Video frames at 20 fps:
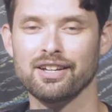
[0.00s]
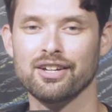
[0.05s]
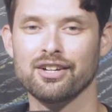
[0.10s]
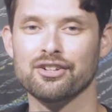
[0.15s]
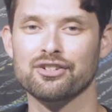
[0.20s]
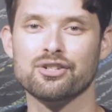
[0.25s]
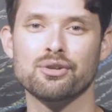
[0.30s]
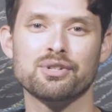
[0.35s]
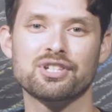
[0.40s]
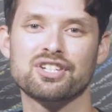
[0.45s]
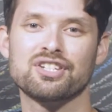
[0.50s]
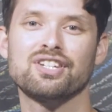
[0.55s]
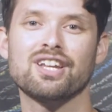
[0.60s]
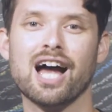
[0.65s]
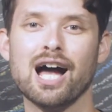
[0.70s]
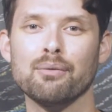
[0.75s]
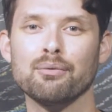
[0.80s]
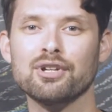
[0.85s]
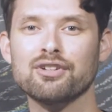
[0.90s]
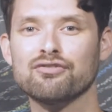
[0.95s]
So it's
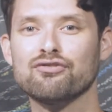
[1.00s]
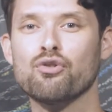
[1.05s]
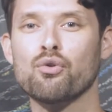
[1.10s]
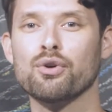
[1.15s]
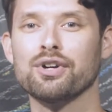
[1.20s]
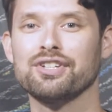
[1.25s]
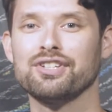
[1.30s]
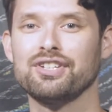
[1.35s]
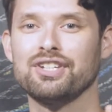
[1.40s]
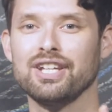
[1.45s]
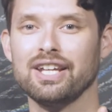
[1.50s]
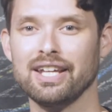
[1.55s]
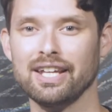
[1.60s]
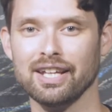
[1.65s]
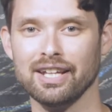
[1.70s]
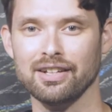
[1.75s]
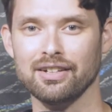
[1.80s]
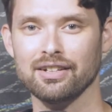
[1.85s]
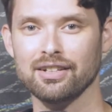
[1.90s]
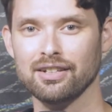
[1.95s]
not what Ford
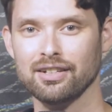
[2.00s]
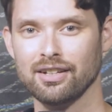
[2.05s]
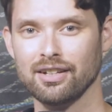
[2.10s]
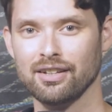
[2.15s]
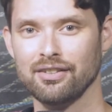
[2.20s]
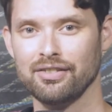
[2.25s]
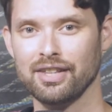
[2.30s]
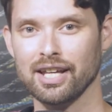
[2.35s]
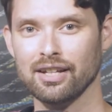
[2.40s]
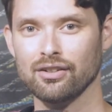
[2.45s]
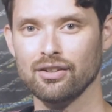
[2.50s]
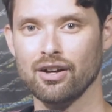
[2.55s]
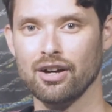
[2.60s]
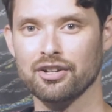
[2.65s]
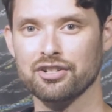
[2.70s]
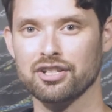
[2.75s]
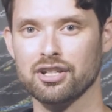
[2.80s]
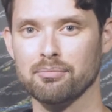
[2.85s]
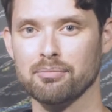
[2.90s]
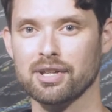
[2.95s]
did that
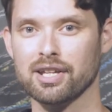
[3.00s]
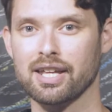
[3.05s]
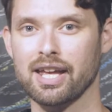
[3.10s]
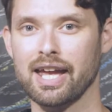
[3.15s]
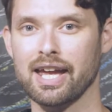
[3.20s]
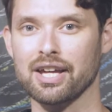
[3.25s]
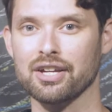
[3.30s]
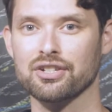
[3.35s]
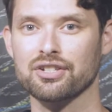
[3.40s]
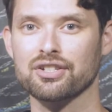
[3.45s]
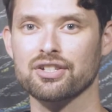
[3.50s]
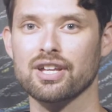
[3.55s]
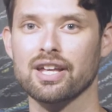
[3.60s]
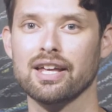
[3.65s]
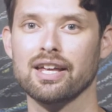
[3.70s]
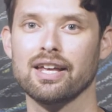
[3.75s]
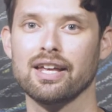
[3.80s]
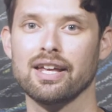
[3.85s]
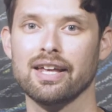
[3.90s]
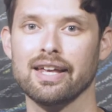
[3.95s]
lost him the case.
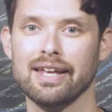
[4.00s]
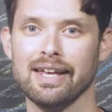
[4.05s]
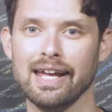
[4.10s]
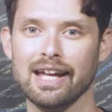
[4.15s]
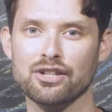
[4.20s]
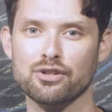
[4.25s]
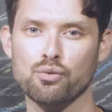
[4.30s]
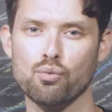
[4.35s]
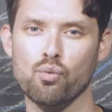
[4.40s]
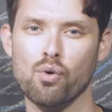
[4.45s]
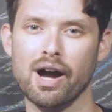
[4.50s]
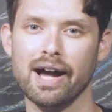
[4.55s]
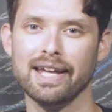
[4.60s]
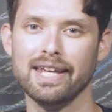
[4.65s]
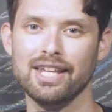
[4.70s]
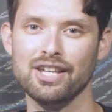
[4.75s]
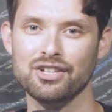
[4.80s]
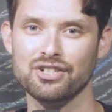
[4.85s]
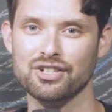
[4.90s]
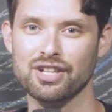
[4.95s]
It's why
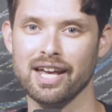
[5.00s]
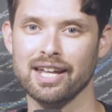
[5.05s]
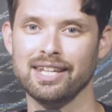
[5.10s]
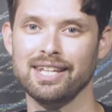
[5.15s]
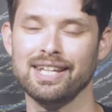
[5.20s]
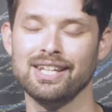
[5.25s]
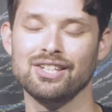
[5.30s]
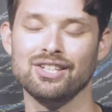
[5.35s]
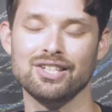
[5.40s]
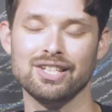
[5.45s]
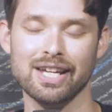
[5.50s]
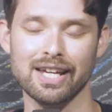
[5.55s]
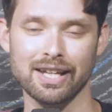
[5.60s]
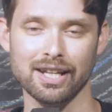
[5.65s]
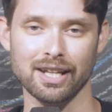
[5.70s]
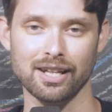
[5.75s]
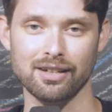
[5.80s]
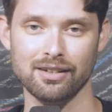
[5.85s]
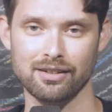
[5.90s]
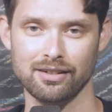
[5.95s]
he said he did
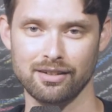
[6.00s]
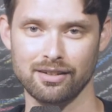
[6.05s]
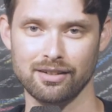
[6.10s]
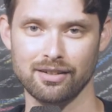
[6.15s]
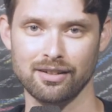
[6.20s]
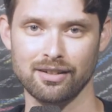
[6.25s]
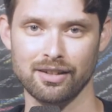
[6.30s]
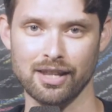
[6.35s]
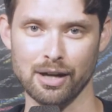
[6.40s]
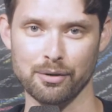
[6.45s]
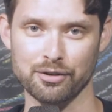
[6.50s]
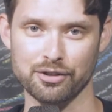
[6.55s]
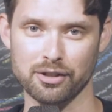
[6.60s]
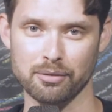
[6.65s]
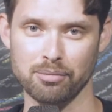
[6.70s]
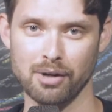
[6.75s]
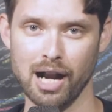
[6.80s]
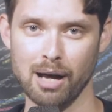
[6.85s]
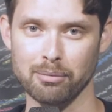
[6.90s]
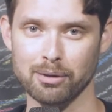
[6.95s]
it. That was the
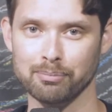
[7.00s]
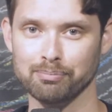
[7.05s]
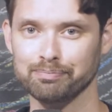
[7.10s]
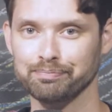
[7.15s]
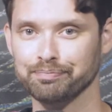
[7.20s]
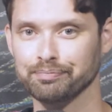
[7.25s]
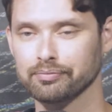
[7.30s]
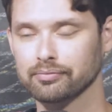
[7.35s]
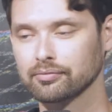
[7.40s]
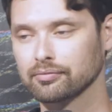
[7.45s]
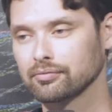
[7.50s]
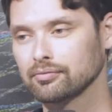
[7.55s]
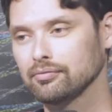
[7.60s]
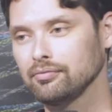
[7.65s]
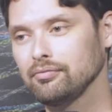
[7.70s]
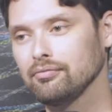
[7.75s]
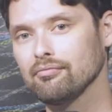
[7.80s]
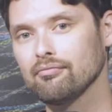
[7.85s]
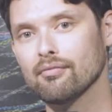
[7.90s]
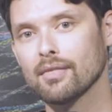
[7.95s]
problem.
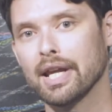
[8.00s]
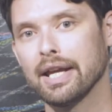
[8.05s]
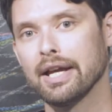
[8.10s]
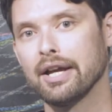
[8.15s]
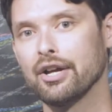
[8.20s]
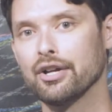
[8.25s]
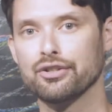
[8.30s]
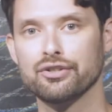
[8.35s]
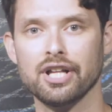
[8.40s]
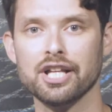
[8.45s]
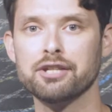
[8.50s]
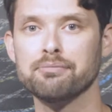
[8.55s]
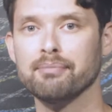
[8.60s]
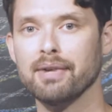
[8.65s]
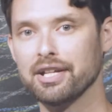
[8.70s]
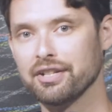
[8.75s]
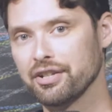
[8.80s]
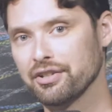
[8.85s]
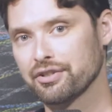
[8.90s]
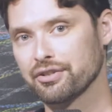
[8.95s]
So that's
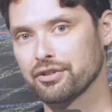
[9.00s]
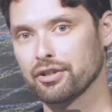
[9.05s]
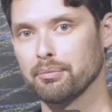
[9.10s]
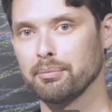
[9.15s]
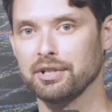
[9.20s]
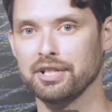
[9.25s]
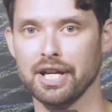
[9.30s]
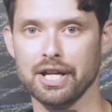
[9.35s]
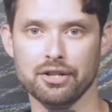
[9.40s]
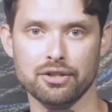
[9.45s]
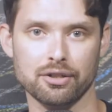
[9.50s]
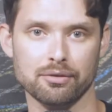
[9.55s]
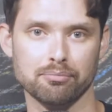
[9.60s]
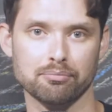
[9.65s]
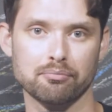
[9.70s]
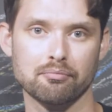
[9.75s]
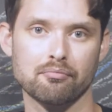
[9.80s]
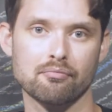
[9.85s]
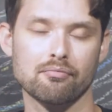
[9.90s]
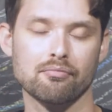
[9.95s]
Macy's interpretation.
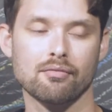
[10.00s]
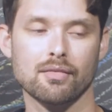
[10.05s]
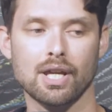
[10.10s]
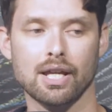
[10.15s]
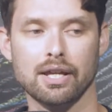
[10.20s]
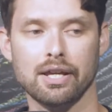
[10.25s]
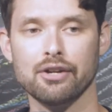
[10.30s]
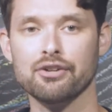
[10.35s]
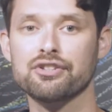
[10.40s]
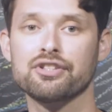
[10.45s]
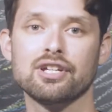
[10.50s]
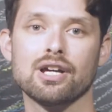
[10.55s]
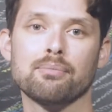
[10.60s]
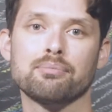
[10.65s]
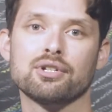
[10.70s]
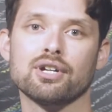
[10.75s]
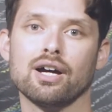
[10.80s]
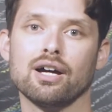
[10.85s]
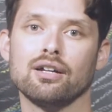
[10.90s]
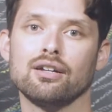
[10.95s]
Here's the
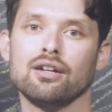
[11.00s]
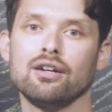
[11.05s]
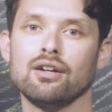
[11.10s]
upshot.